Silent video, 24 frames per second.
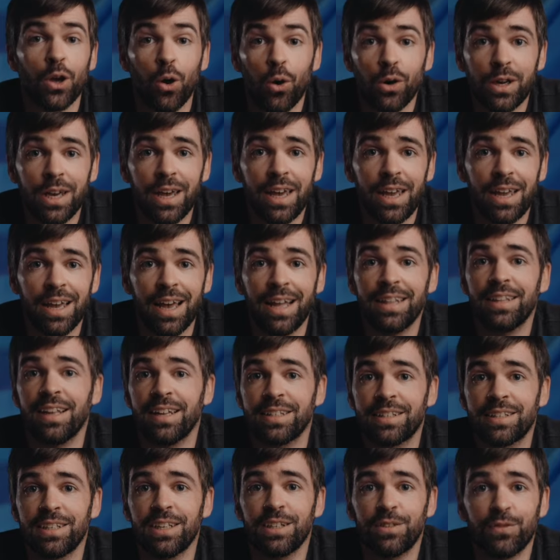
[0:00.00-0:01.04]
Okay, and
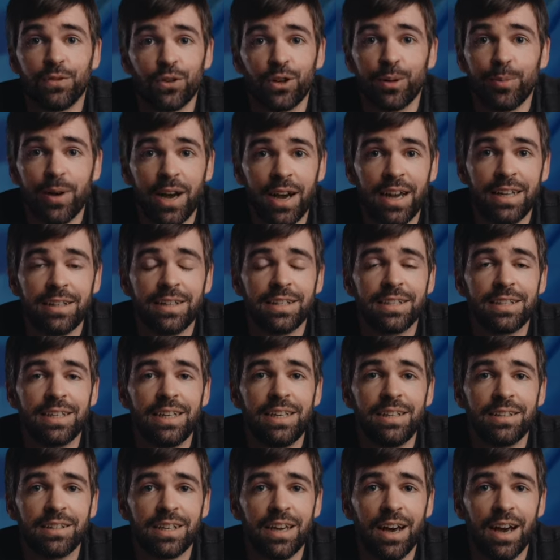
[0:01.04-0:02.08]
that's it for the behind the
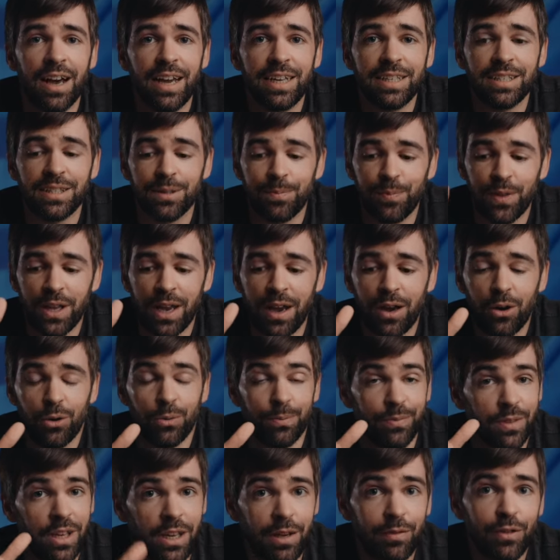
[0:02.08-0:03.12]
scenes, guys. Now,
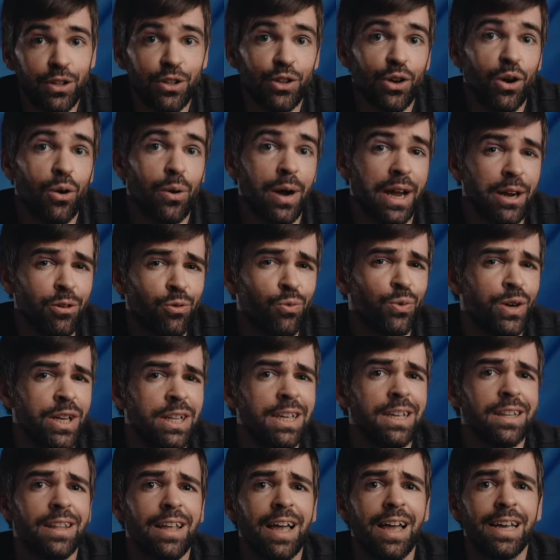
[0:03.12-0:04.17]
even though I
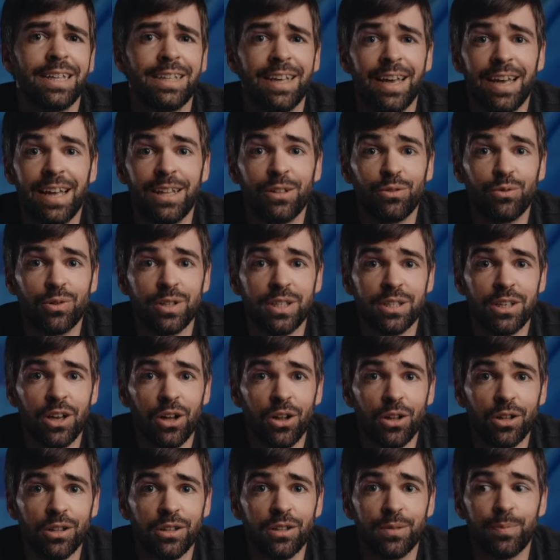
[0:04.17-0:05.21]
really like the end
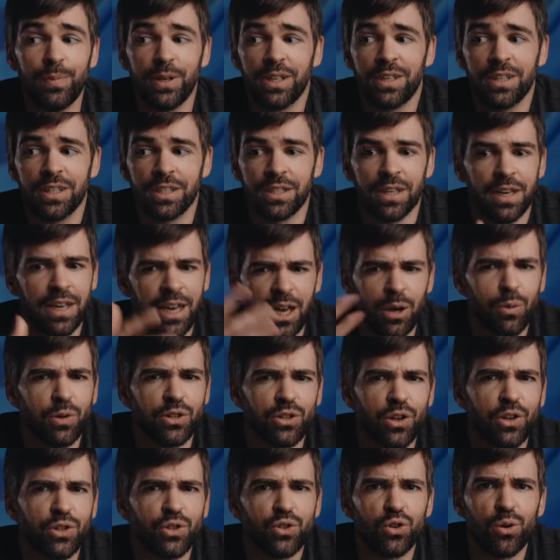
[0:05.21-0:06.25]
results, because it
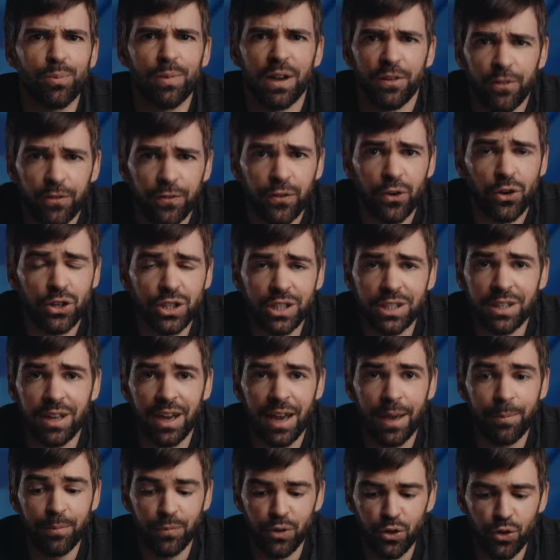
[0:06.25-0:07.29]
was also my first
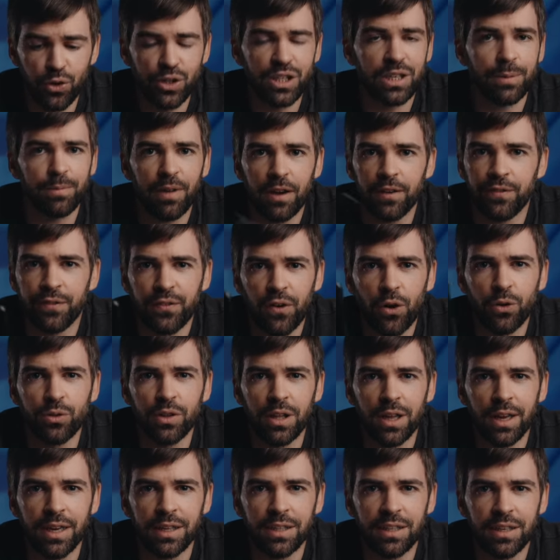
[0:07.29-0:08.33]
time using my phone
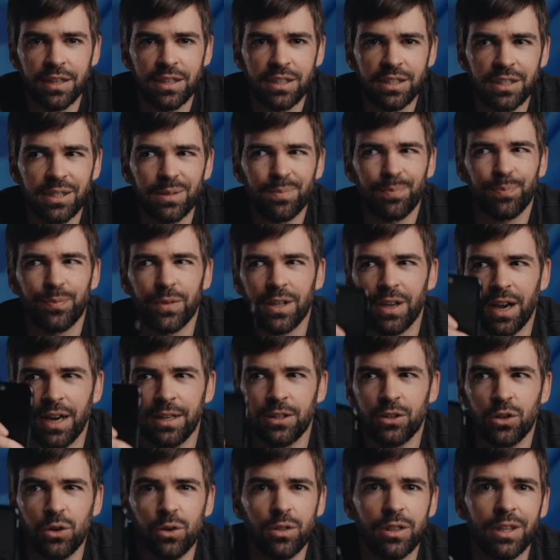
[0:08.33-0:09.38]
like this, I
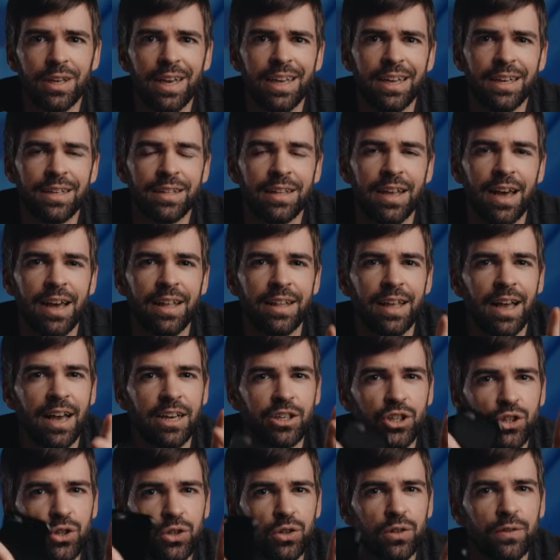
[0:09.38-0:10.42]
do think that I
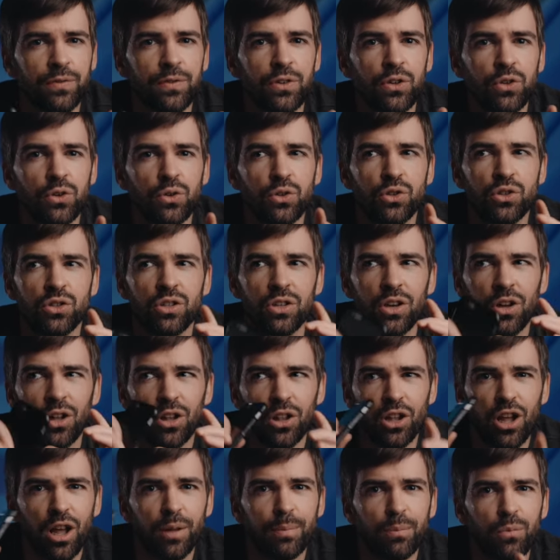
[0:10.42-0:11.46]
should have used a
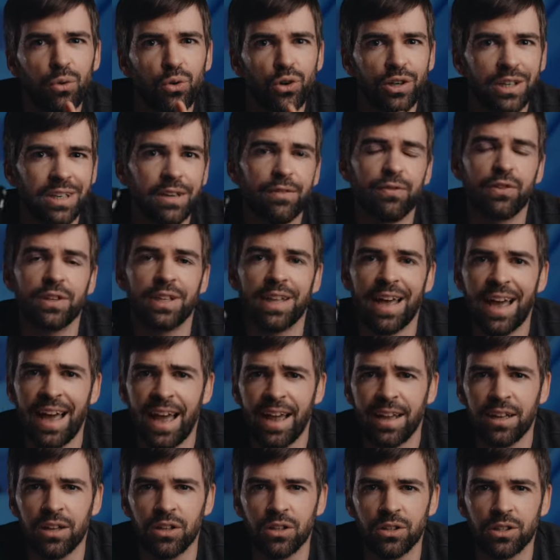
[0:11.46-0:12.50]
lot more different
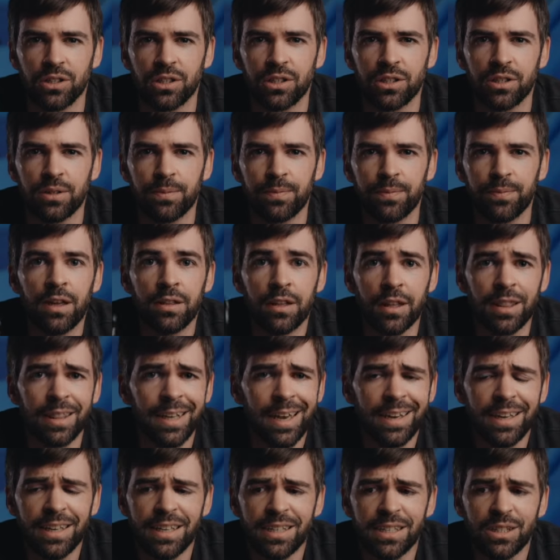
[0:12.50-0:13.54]
angles. The
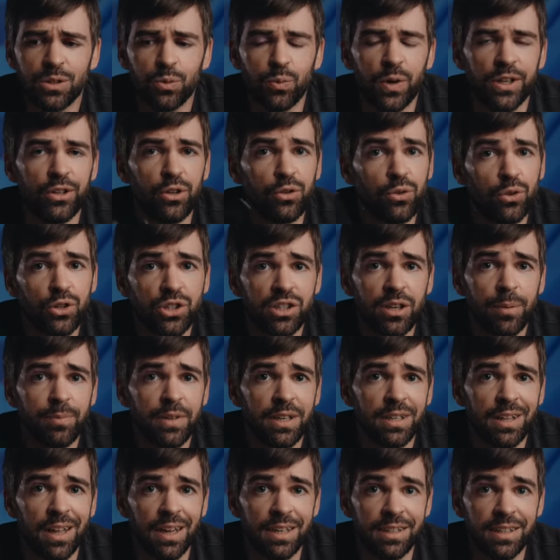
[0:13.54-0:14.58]
thing is, when you do
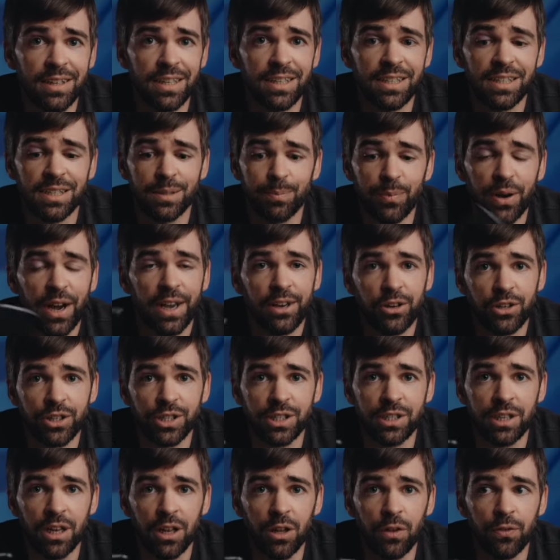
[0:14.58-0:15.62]
something like this by
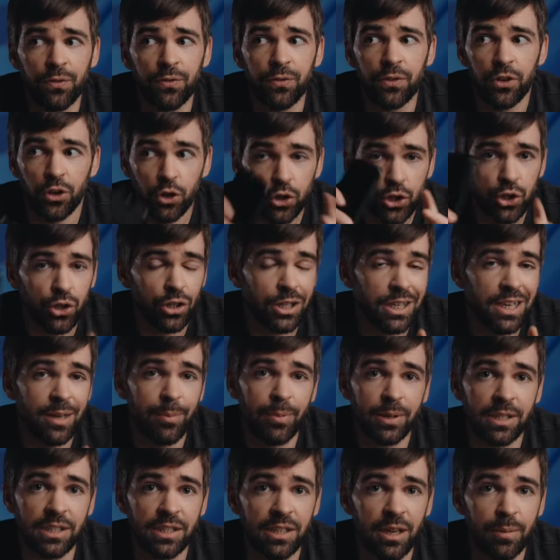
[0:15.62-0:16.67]
yourself, you should
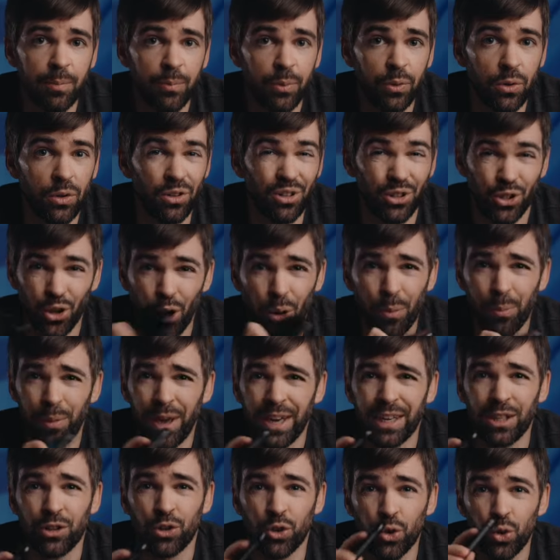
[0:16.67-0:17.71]
keep it simple, don't
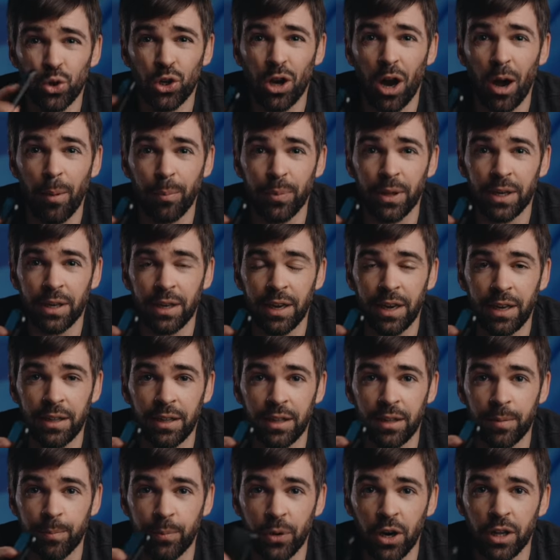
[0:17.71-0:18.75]
make it too
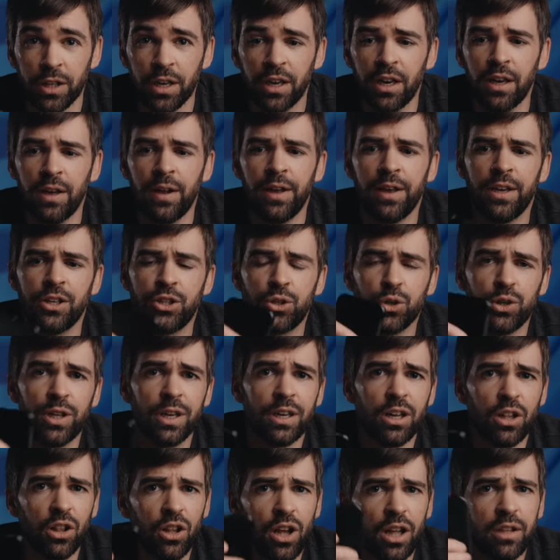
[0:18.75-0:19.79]
complicated. But
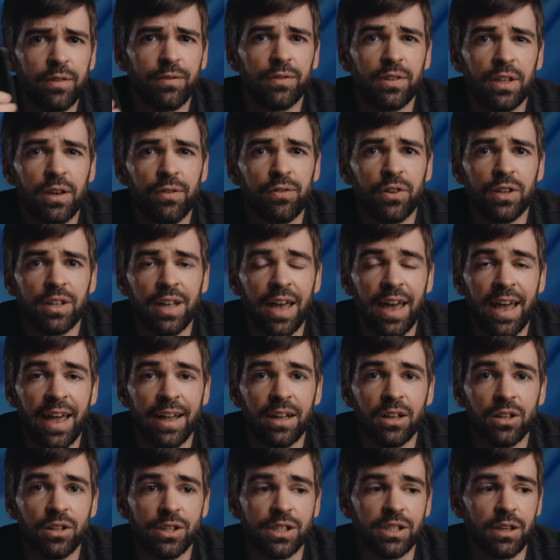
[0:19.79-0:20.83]
shooting a lot of different
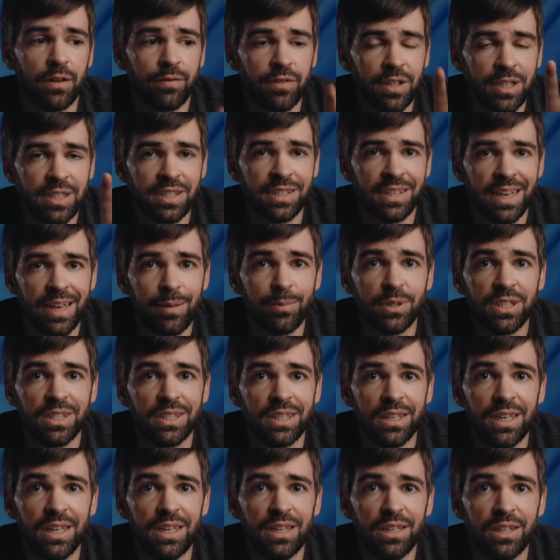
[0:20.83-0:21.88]
angles of the same
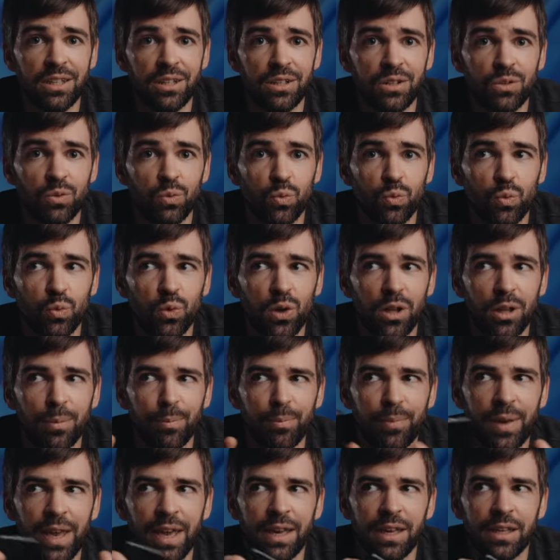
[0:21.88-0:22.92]
scene will
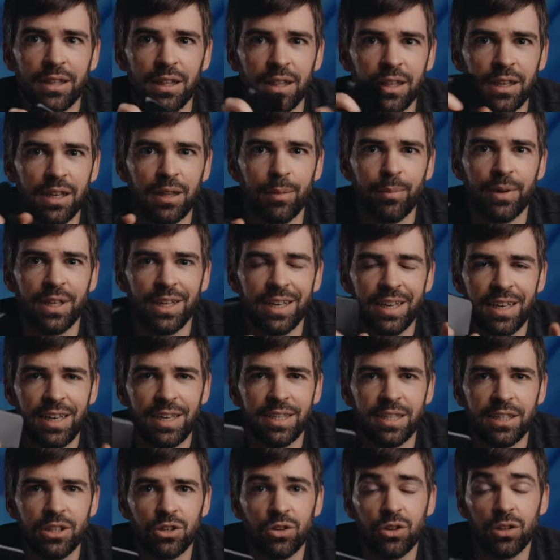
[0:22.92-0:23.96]
make it a little bit
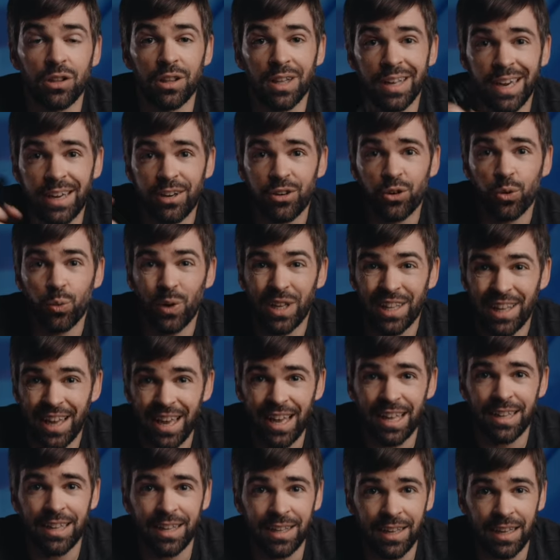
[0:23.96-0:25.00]
easier later when
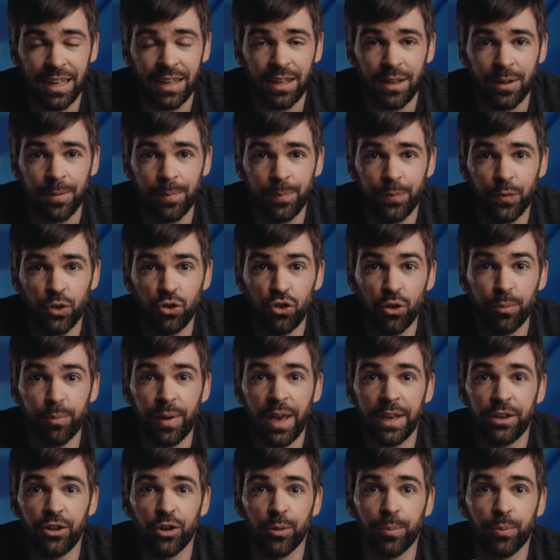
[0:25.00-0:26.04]
editing, to
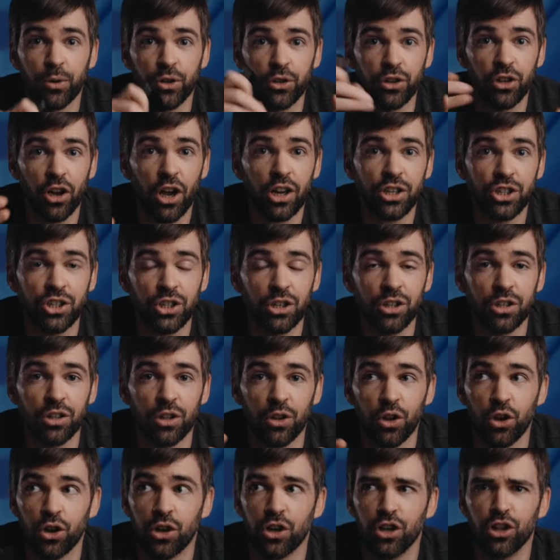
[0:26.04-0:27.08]
make your
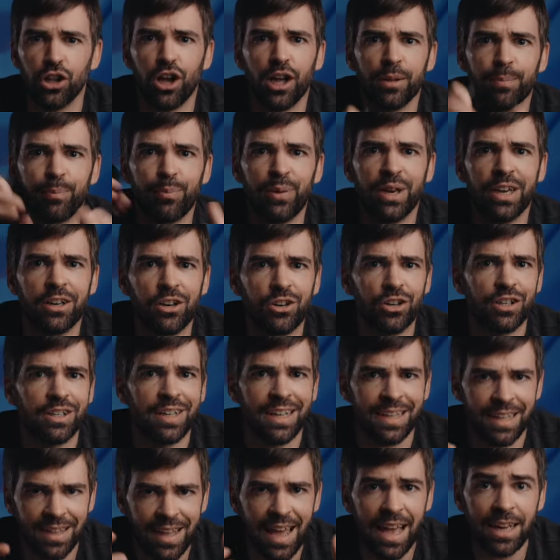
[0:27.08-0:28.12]
production look a lot bigger
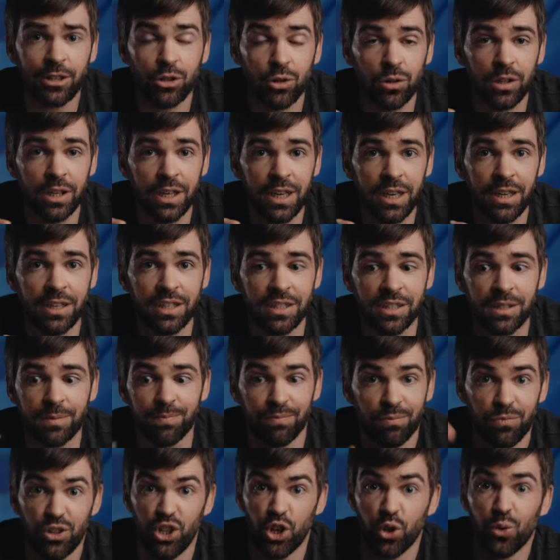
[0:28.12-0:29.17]
than it actually is.
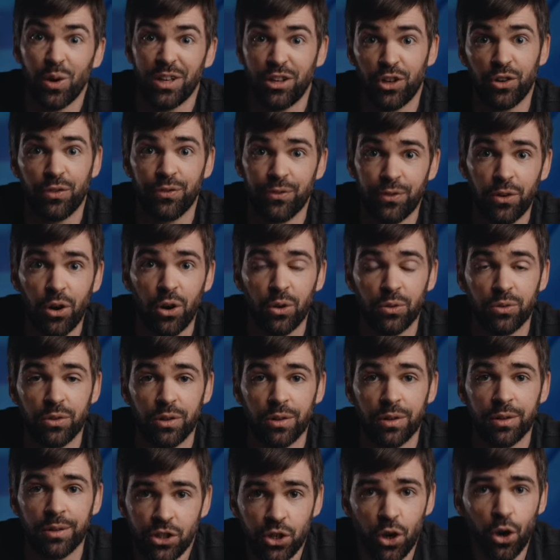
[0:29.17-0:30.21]
You and your phone.
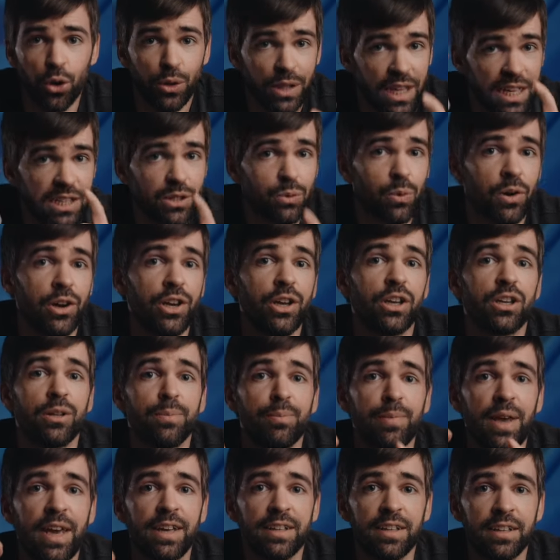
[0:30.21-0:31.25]
So that's where you
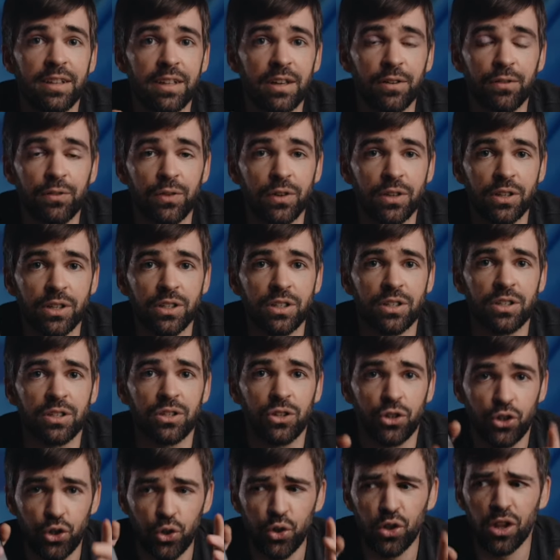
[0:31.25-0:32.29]
can make the
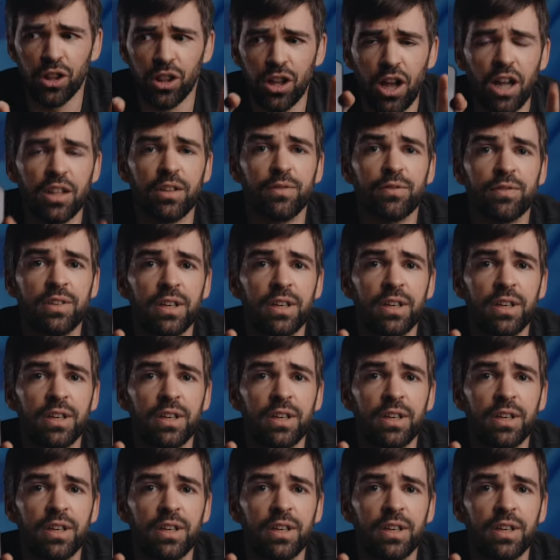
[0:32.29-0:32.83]
difference. Shoot a lot